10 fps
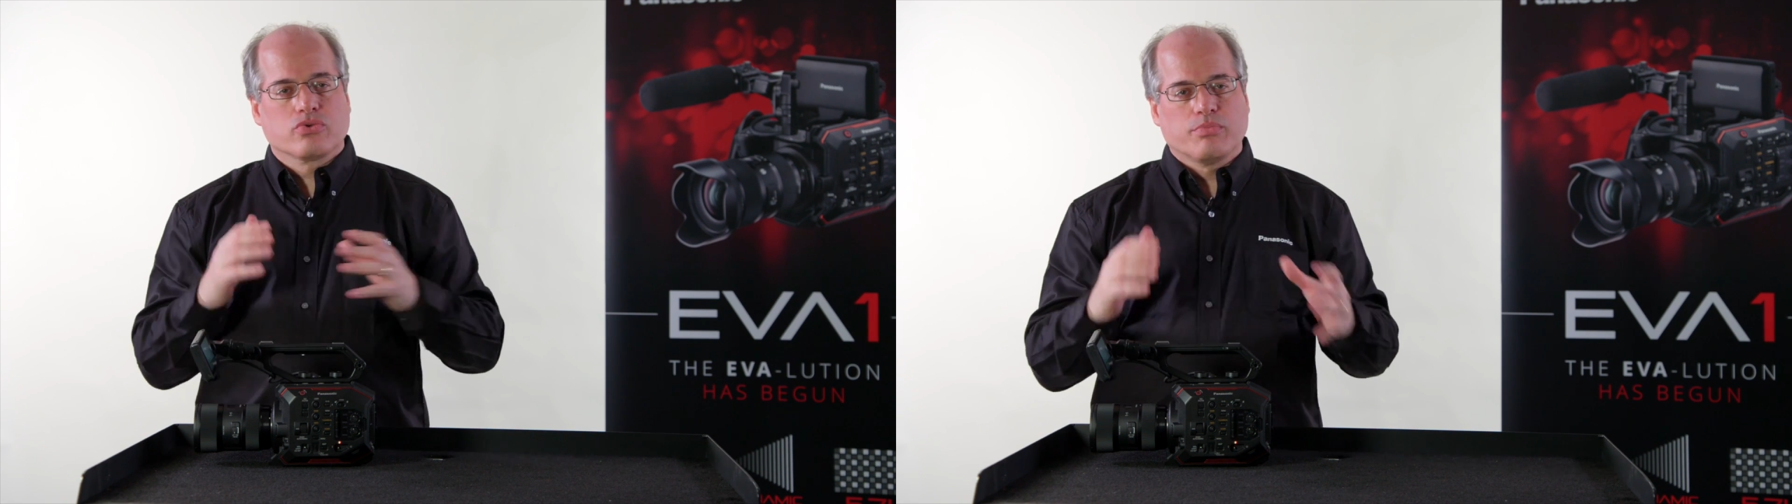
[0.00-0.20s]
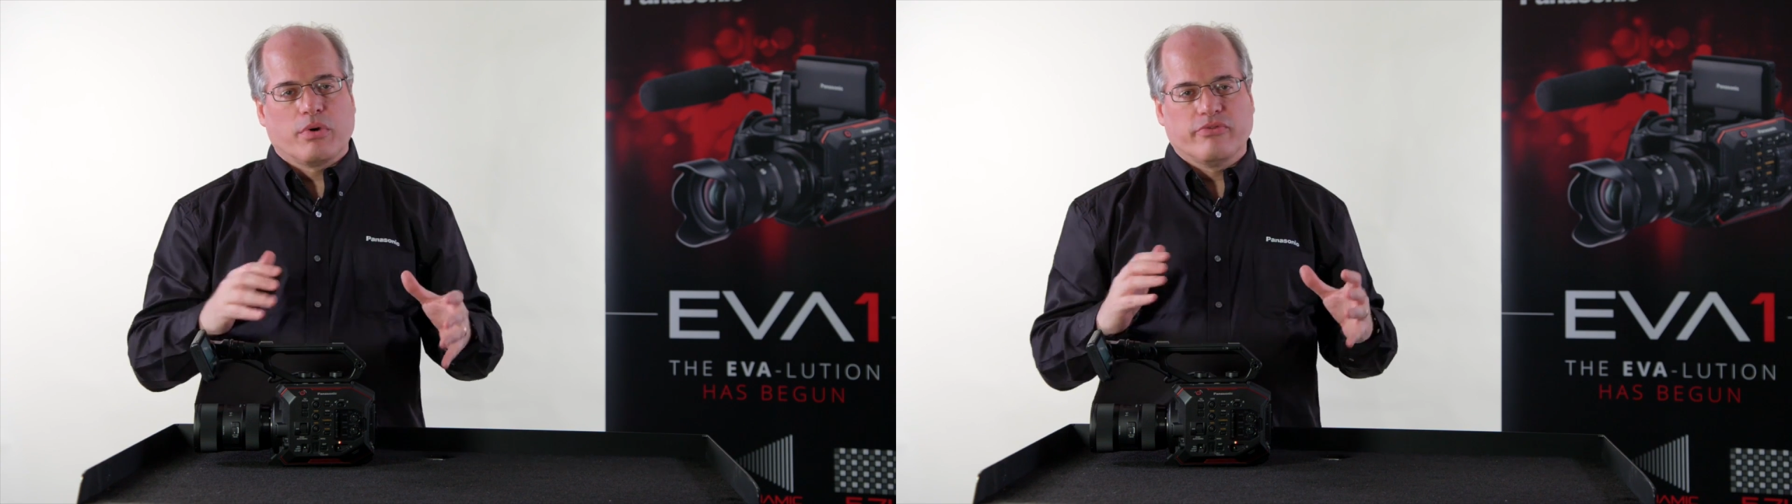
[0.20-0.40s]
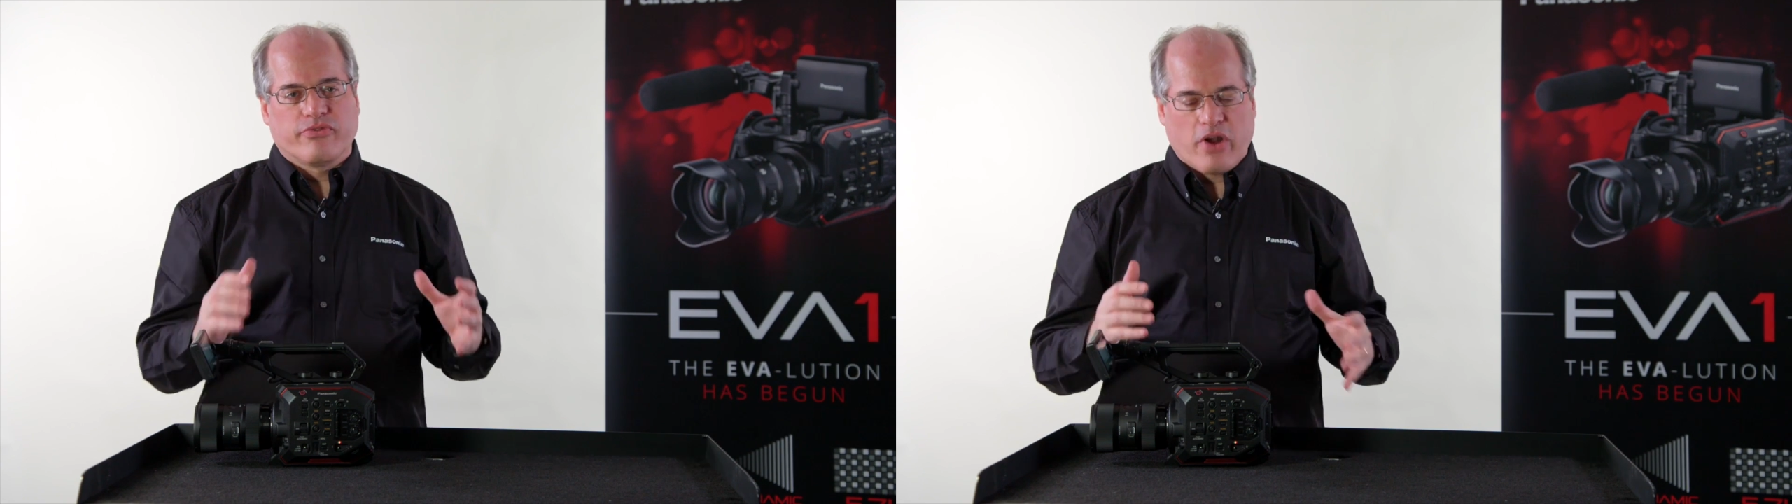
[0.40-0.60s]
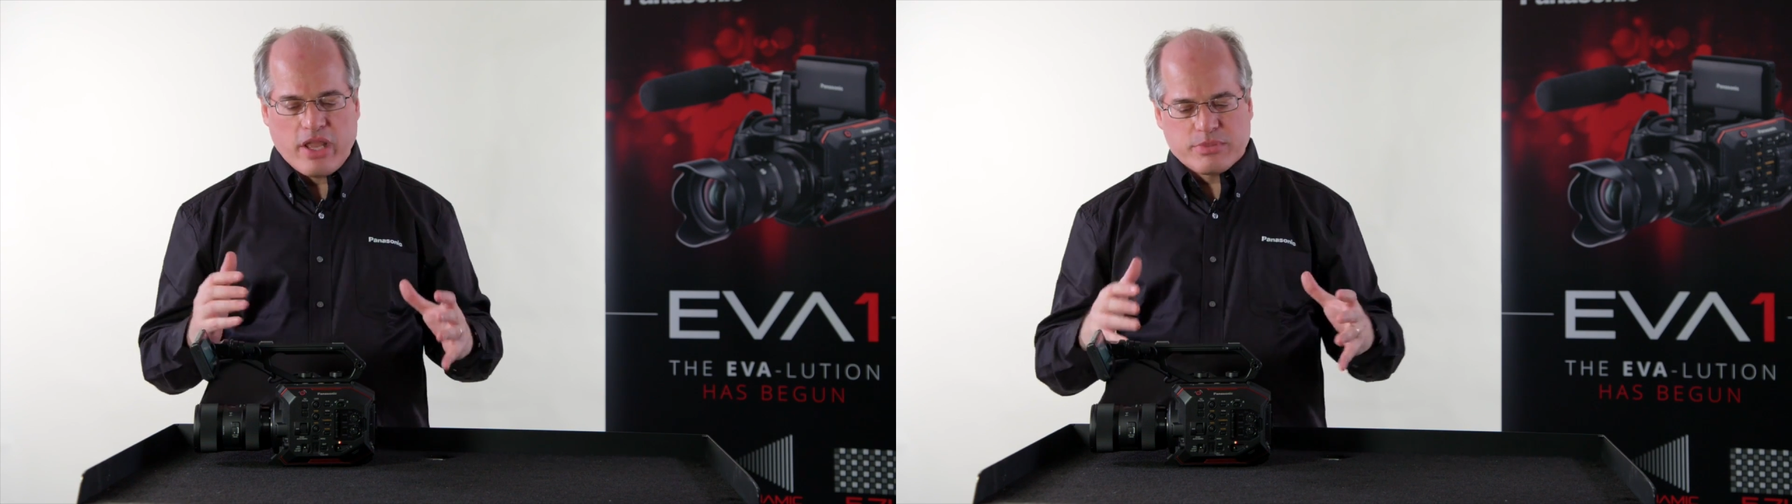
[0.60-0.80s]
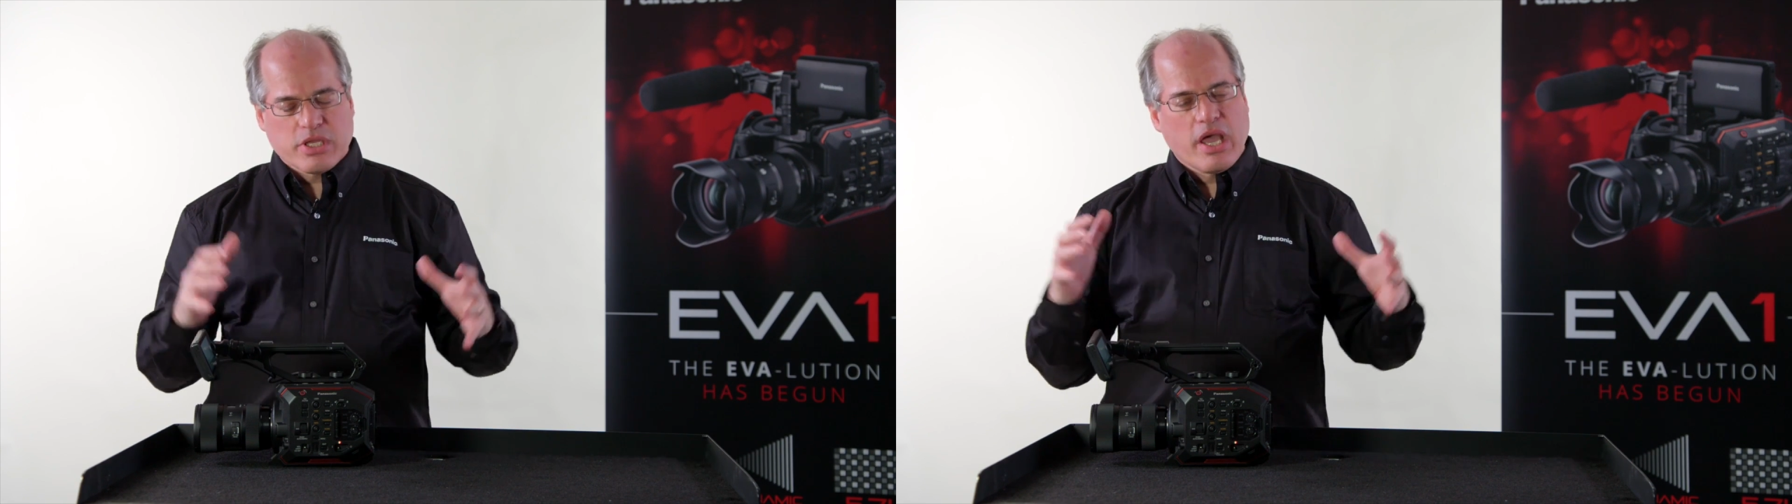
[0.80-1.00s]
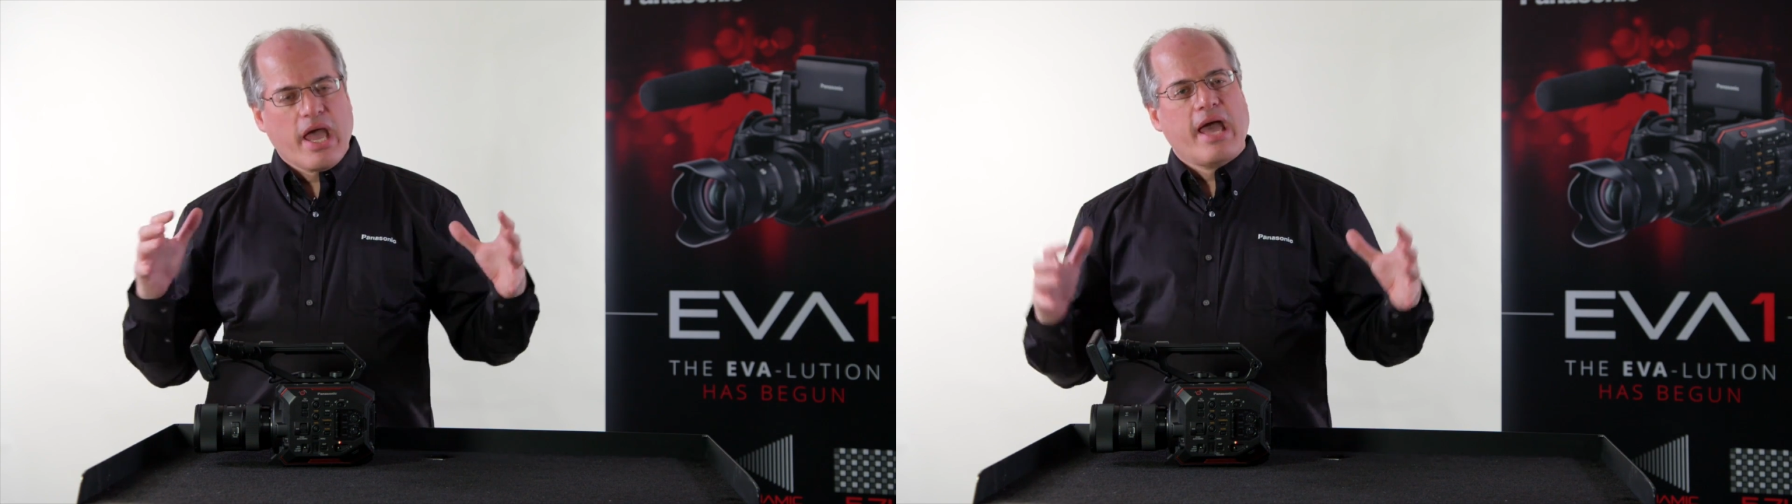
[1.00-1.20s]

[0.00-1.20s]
group of frames,